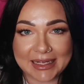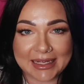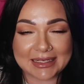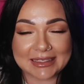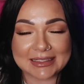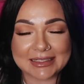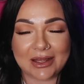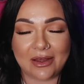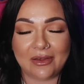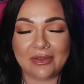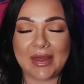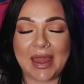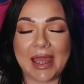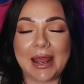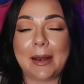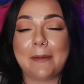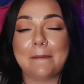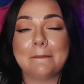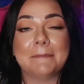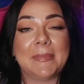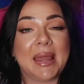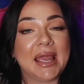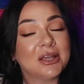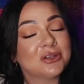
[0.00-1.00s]
Until
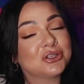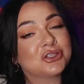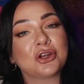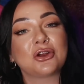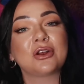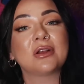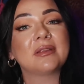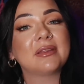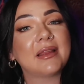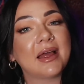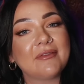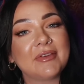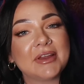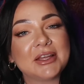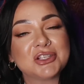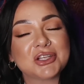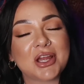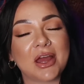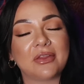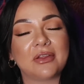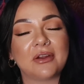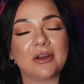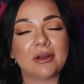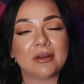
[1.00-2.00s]
then, make sure to love each
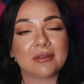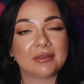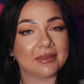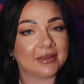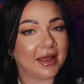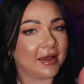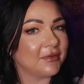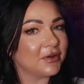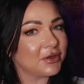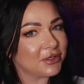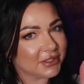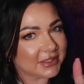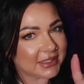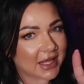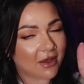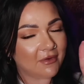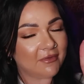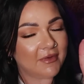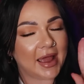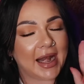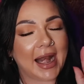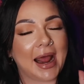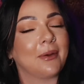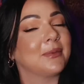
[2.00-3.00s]
other, love yourself,
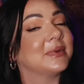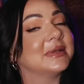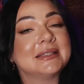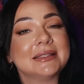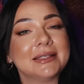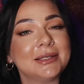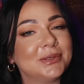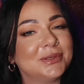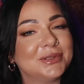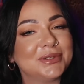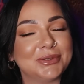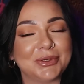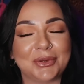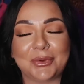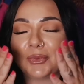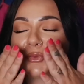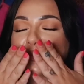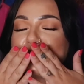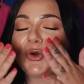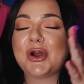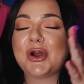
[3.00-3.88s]
and I will see you soon.